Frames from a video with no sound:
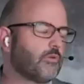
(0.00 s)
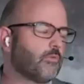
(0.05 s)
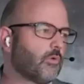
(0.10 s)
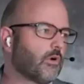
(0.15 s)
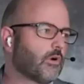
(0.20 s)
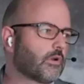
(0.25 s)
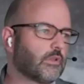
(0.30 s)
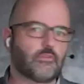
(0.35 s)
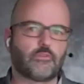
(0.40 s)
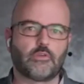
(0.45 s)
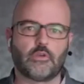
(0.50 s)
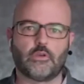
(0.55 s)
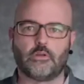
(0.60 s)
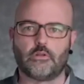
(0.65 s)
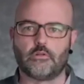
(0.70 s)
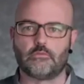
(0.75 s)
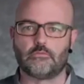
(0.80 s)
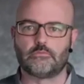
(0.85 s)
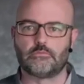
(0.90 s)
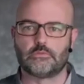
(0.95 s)
work
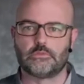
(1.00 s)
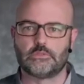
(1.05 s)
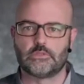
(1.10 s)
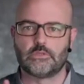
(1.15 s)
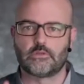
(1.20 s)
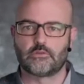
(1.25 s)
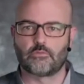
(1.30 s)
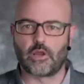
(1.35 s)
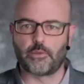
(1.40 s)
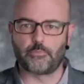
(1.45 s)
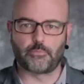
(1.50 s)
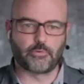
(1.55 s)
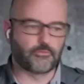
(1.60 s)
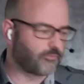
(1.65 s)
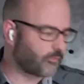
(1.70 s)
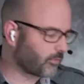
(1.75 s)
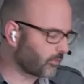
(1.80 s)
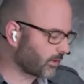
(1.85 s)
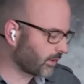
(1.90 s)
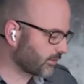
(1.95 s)
until right
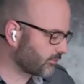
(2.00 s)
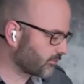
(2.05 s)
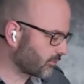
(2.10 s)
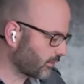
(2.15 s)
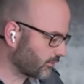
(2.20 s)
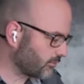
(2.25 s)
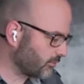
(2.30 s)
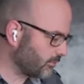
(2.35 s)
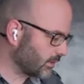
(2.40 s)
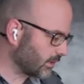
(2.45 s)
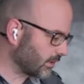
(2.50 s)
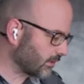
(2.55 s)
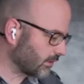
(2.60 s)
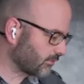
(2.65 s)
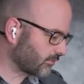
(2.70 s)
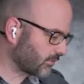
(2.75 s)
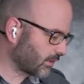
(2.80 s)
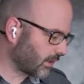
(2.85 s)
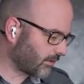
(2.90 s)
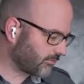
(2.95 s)
before I start doing
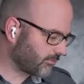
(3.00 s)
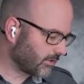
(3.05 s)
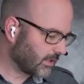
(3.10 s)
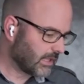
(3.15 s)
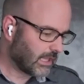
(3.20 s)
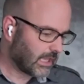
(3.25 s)
this stuff.